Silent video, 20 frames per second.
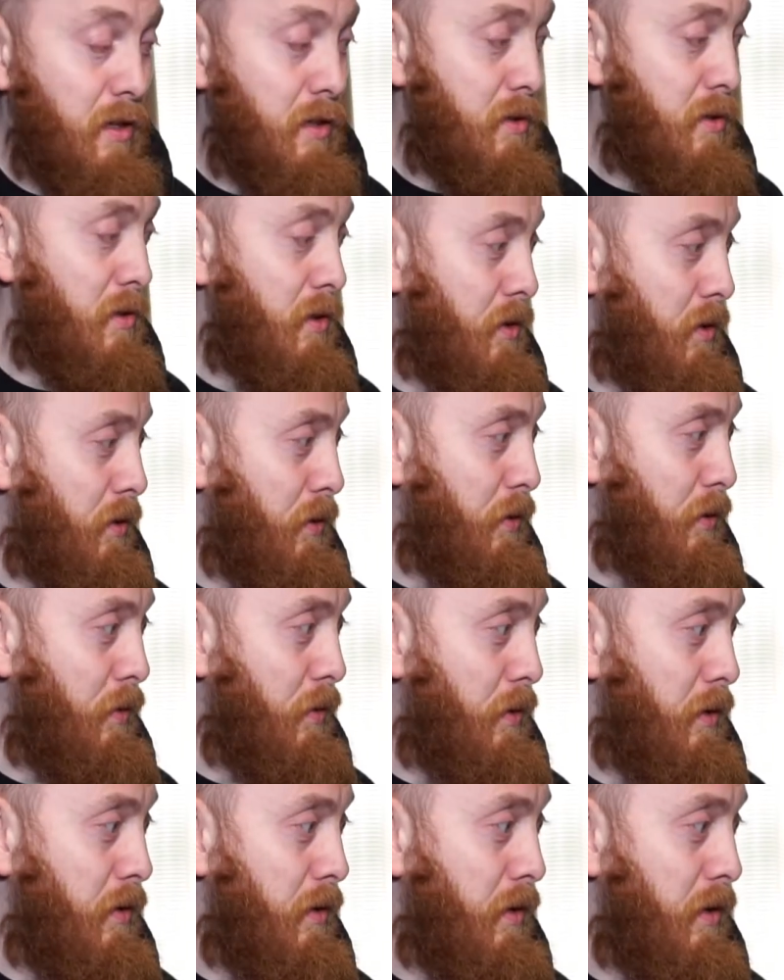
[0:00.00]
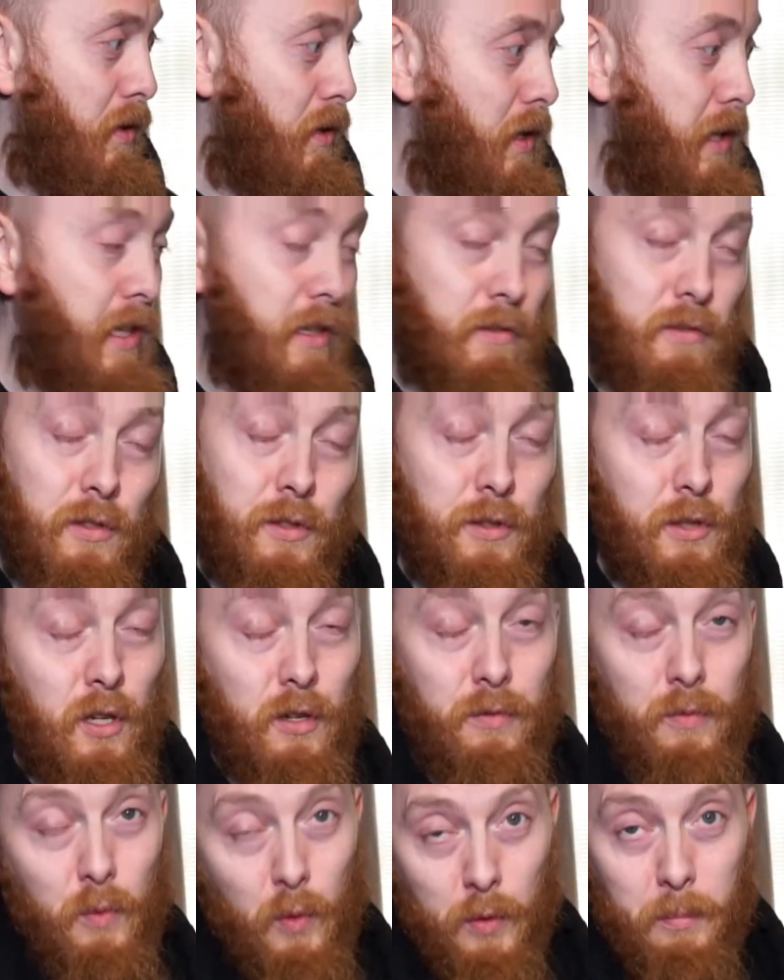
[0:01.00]
So I've learned
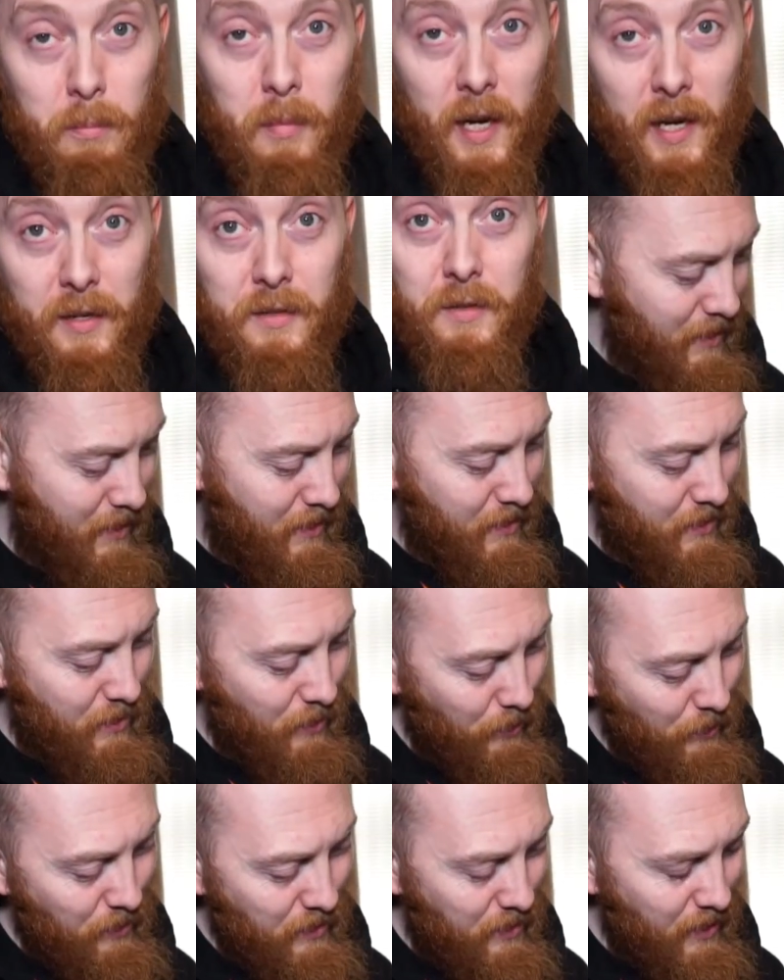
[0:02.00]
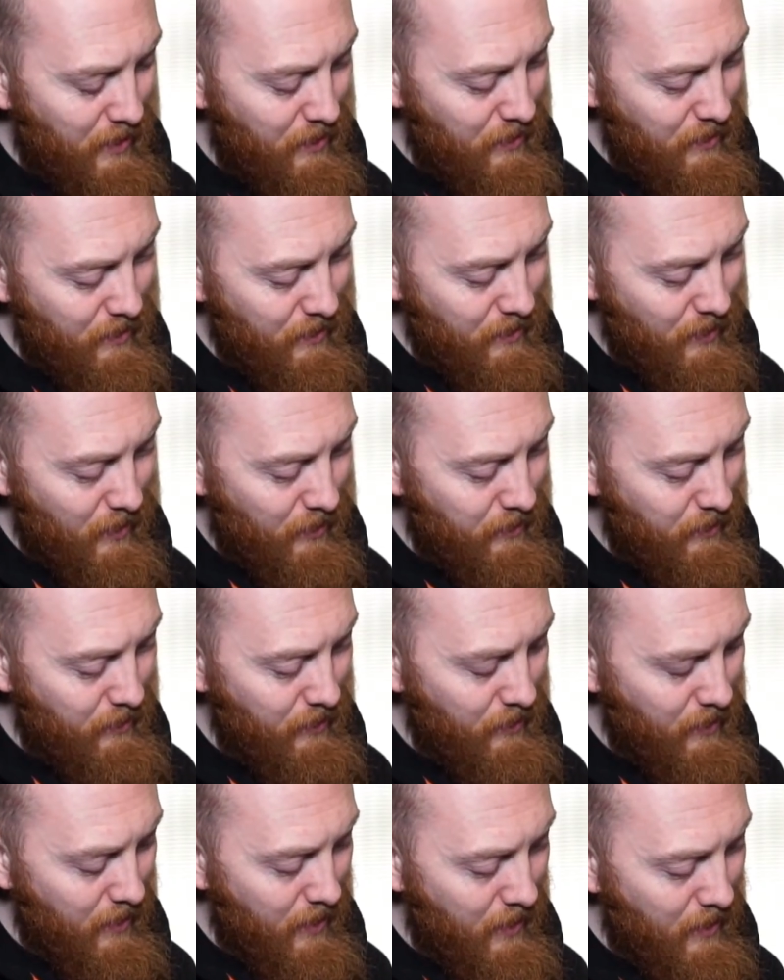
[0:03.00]
off one pattern. So starting on
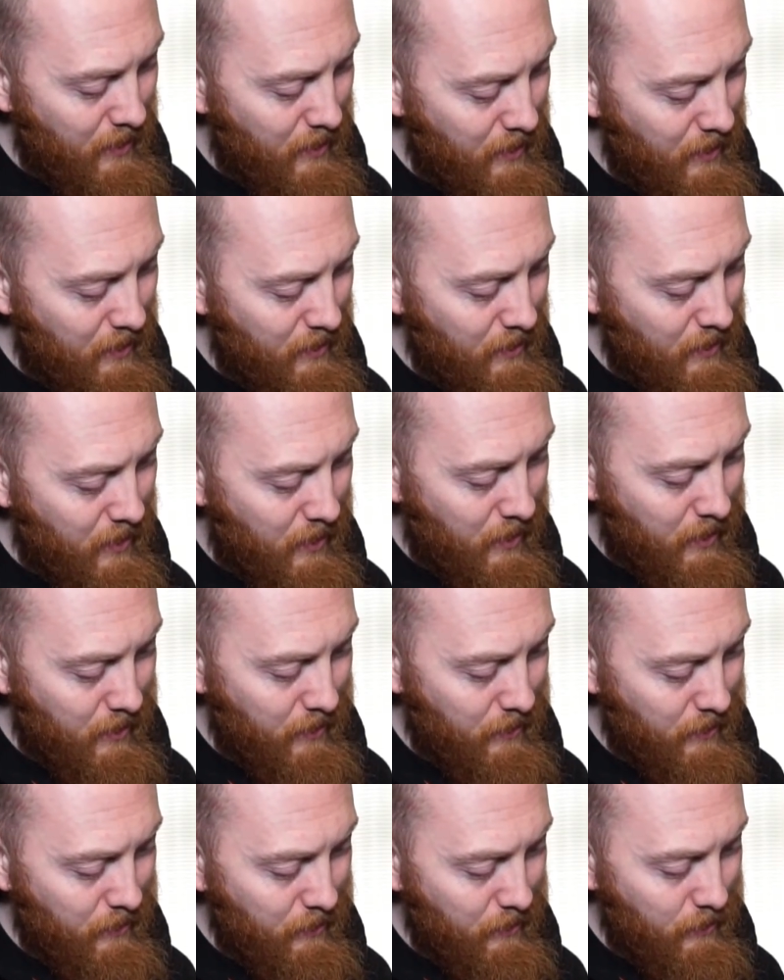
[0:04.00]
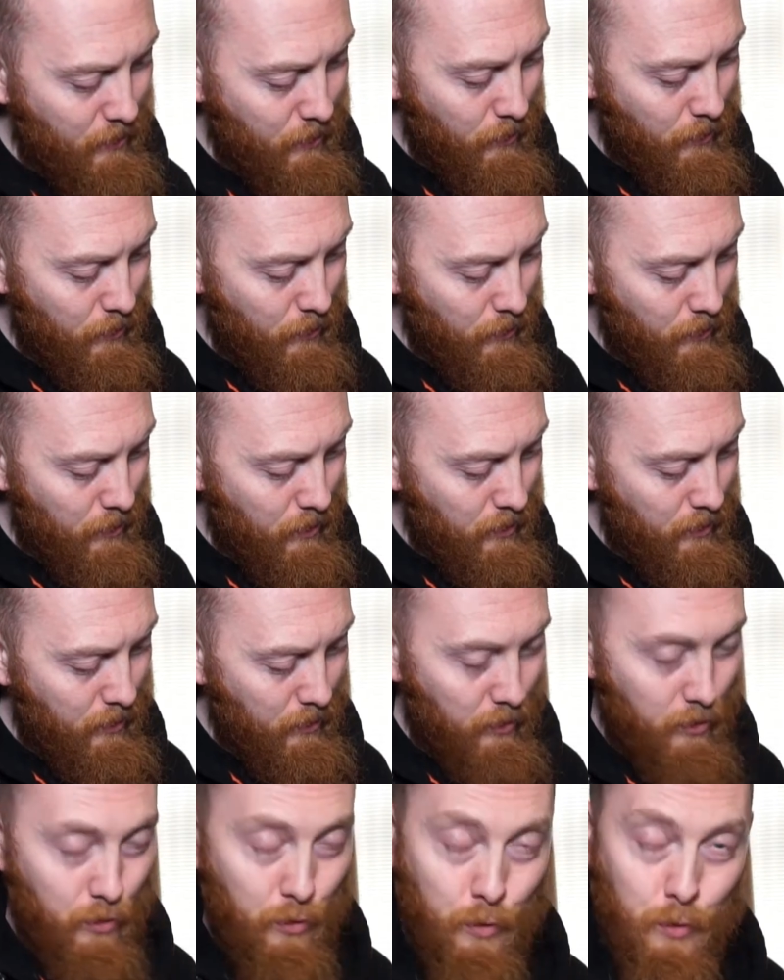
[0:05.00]
the A on your
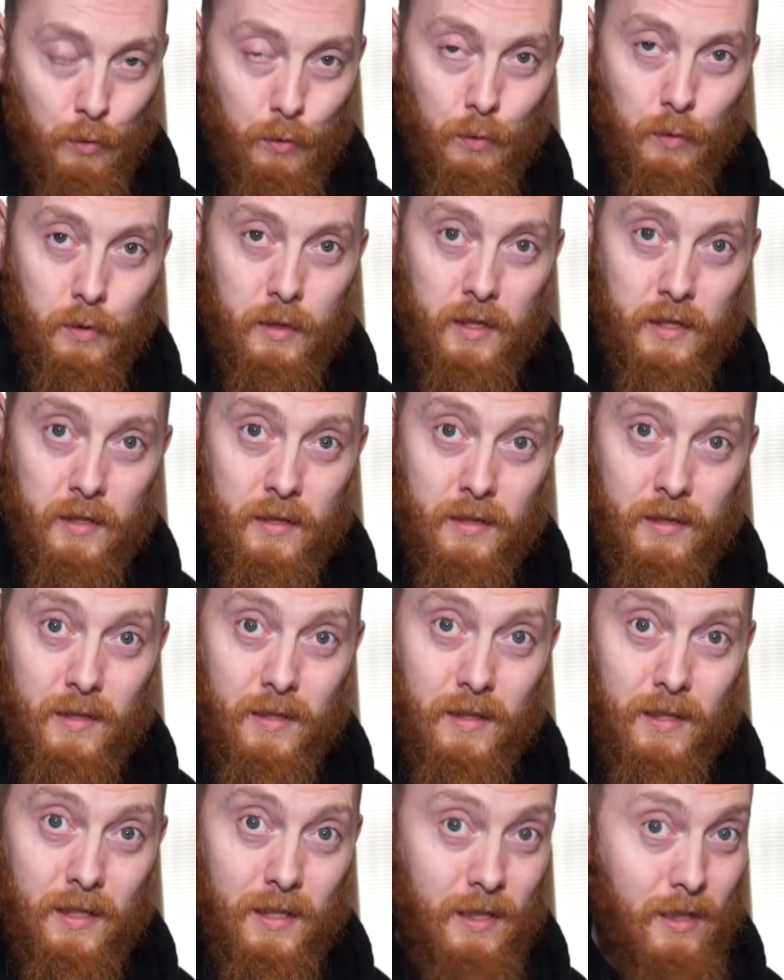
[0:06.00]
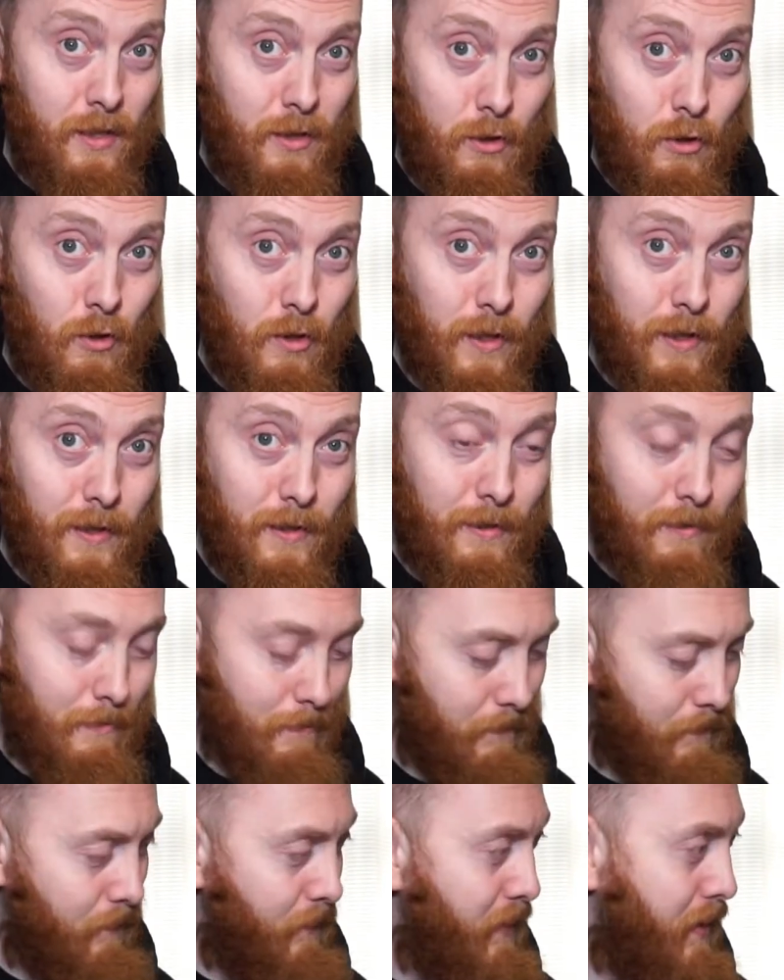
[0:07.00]
lowest E string,
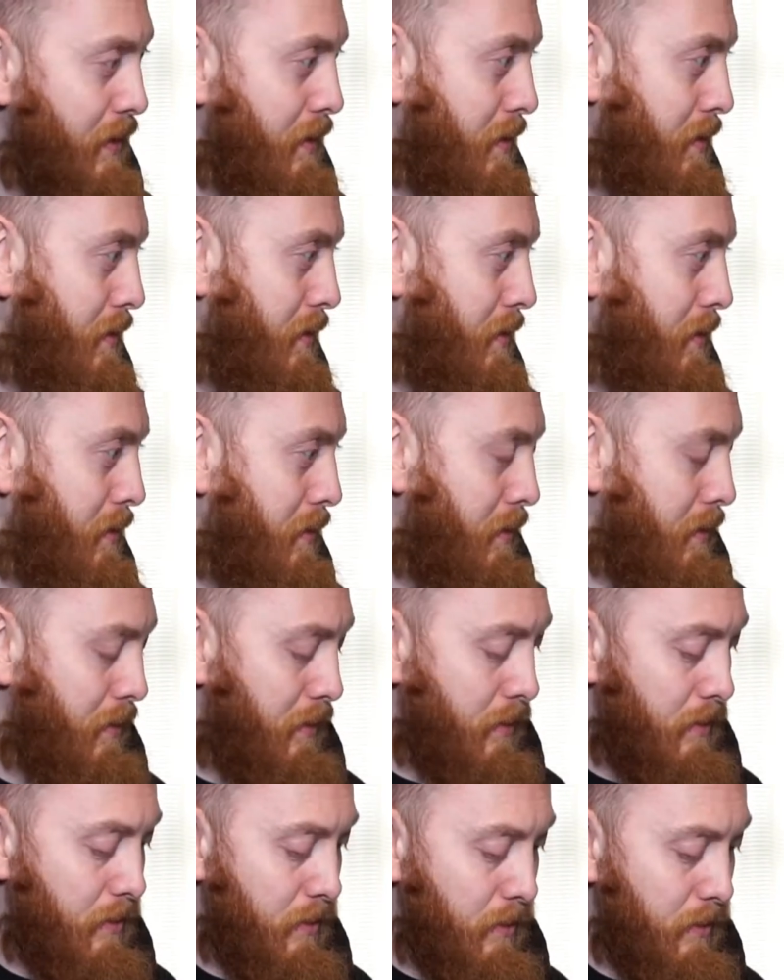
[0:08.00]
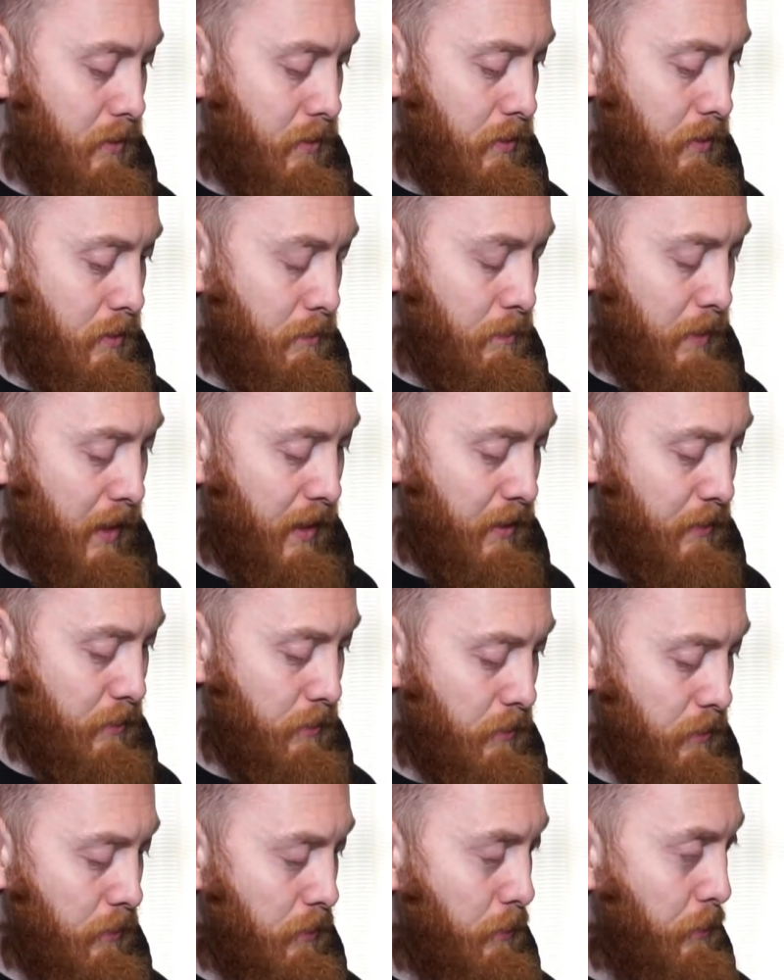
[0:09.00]
the
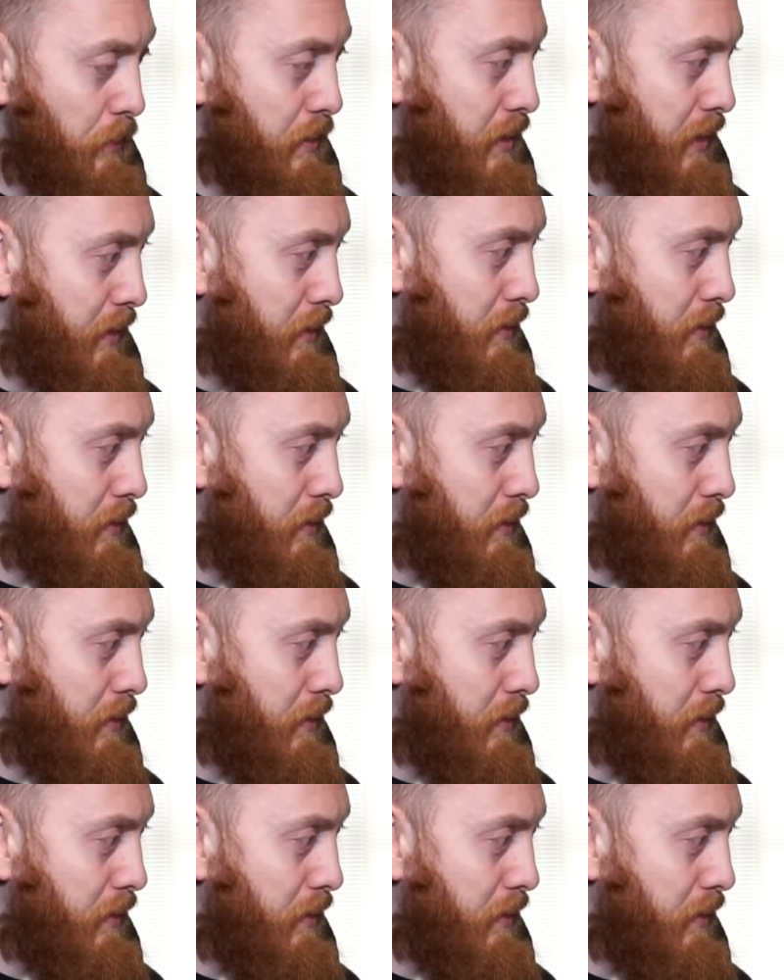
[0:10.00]
pattern goes like